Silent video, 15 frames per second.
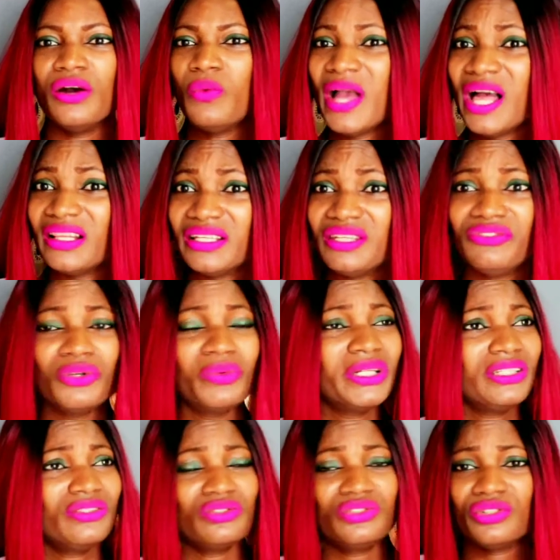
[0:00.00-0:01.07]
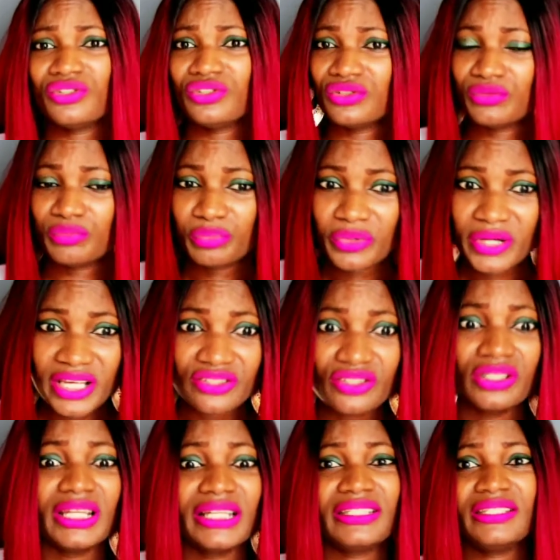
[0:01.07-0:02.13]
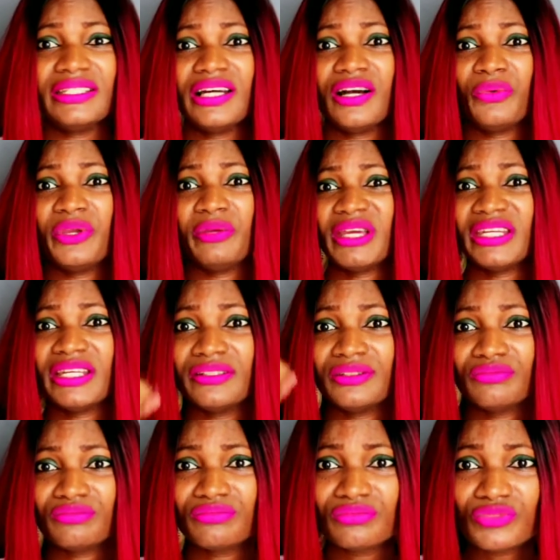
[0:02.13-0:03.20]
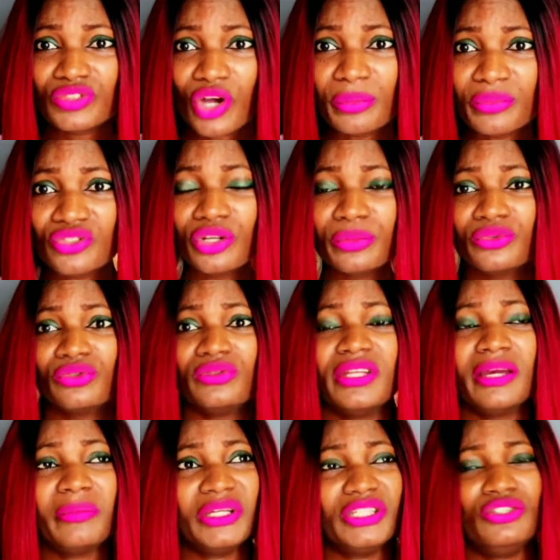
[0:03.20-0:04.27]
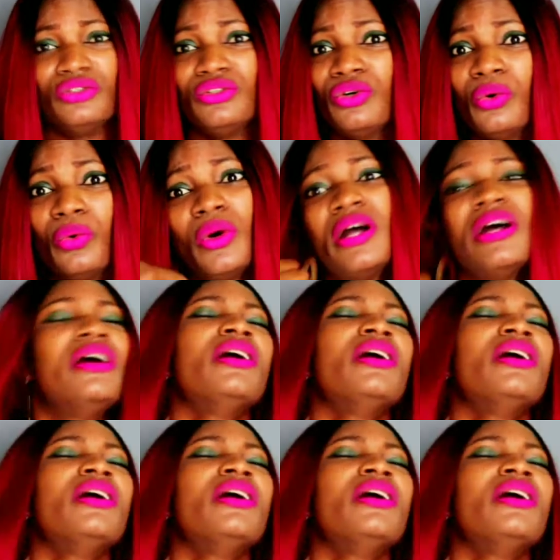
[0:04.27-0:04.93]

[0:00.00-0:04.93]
well, if you wanted to just praise your Latina women and thumbs up to them, and you know,